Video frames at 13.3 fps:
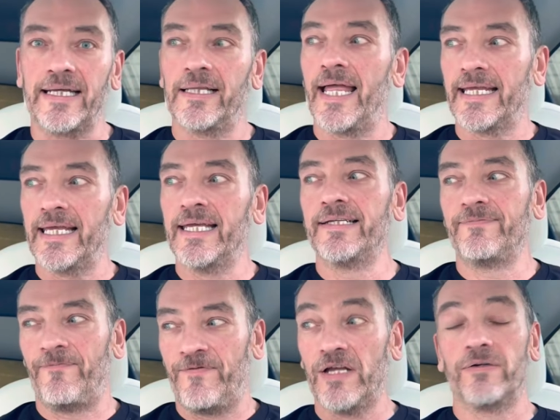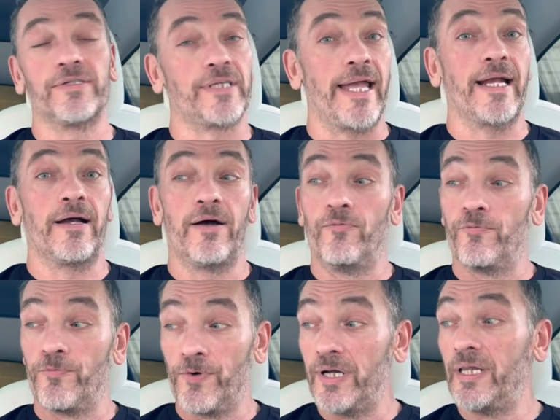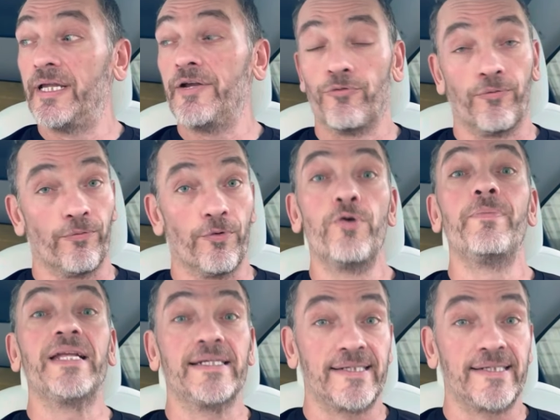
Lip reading: Like, it feels like a really roomy